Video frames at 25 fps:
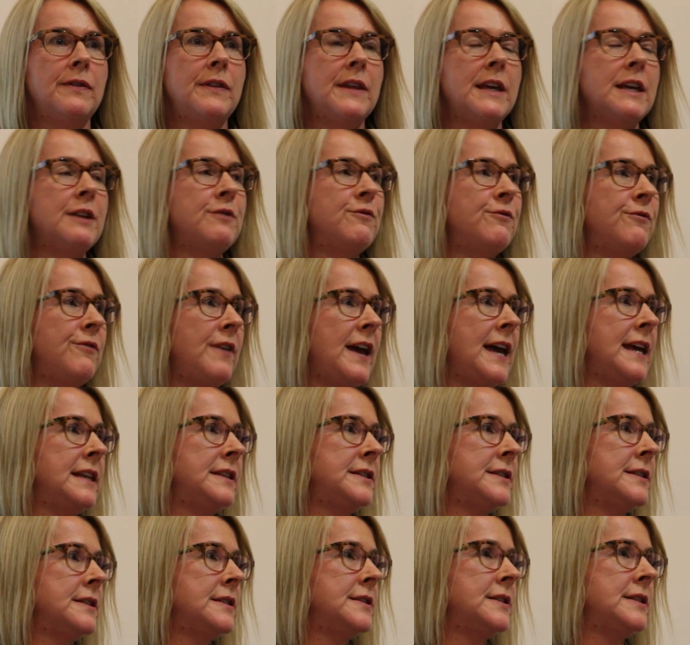the
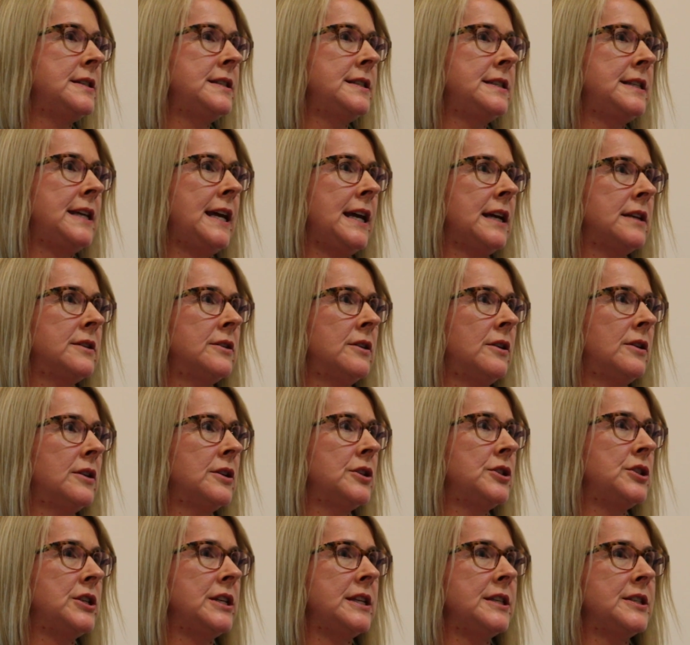advances in
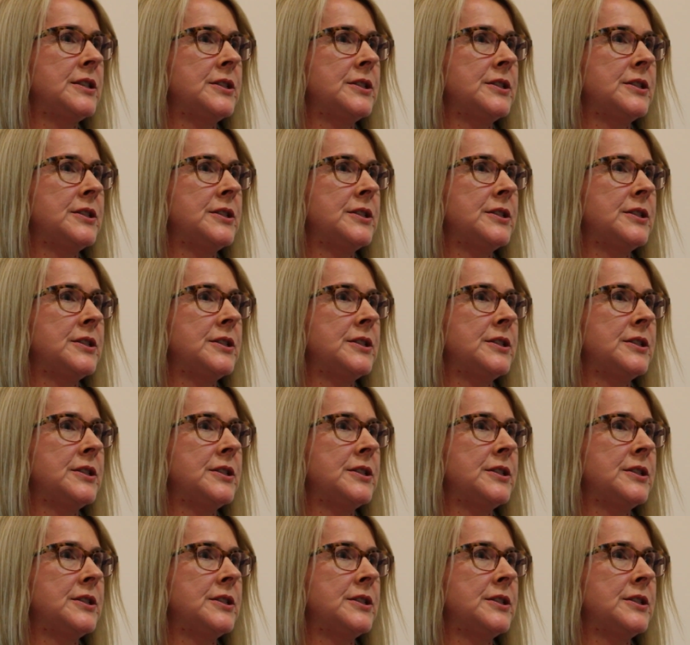technology.